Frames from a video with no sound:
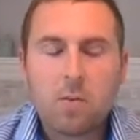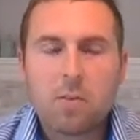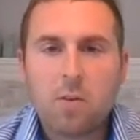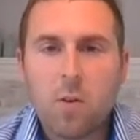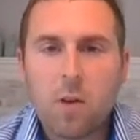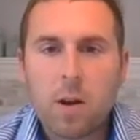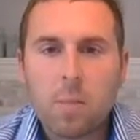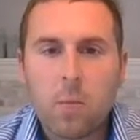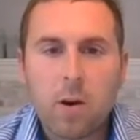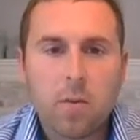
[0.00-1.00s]
growing
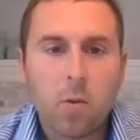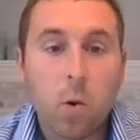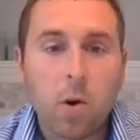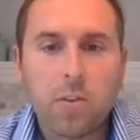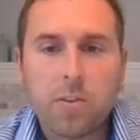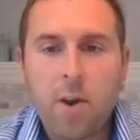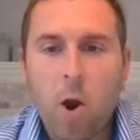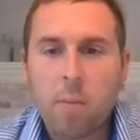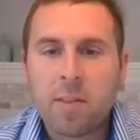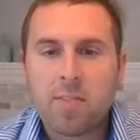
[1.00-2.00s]
up. Where in the world is
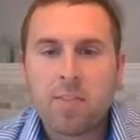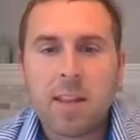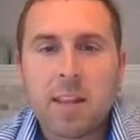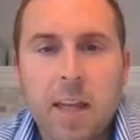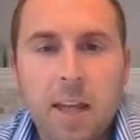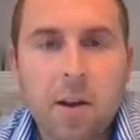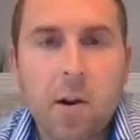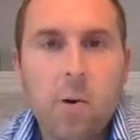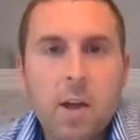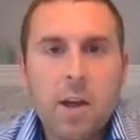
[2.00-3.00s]
Carmen
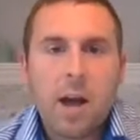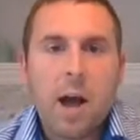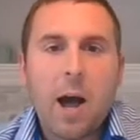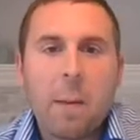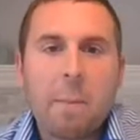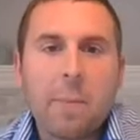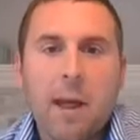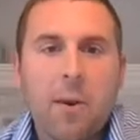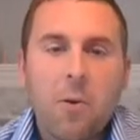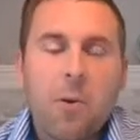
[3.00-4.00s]
Sandiego? But
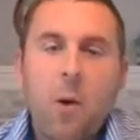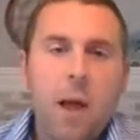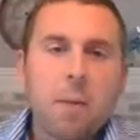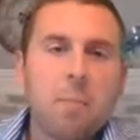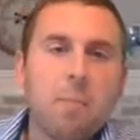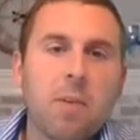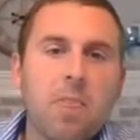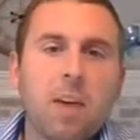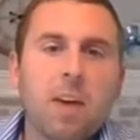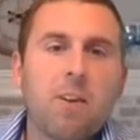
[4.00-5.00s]
I don't know why it made me
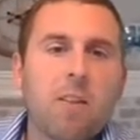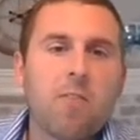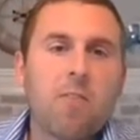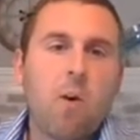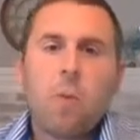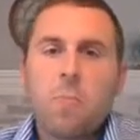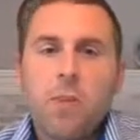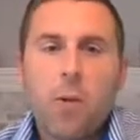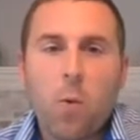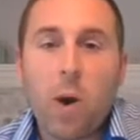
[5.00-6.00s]
think of it. So,
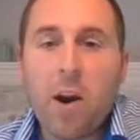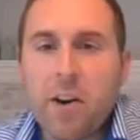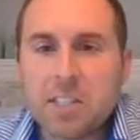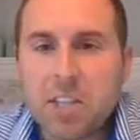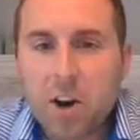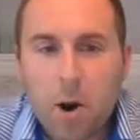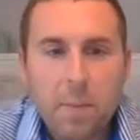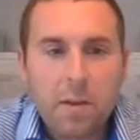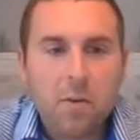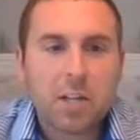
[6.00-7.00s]
where is Europe
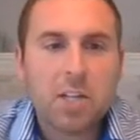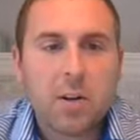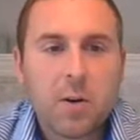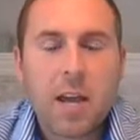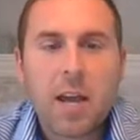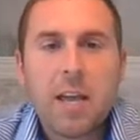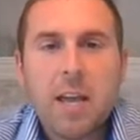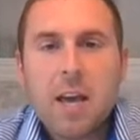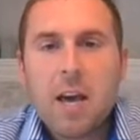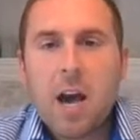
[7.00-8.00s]
and Russia? Okay.
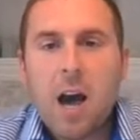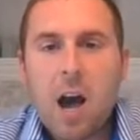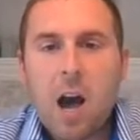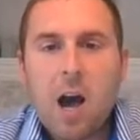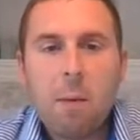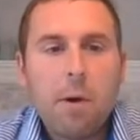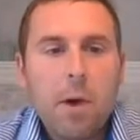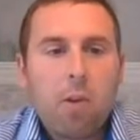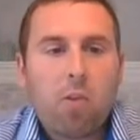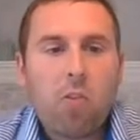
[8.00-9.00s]

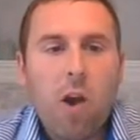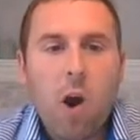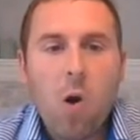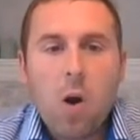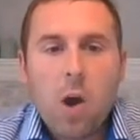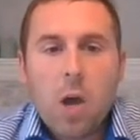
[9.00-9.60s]
So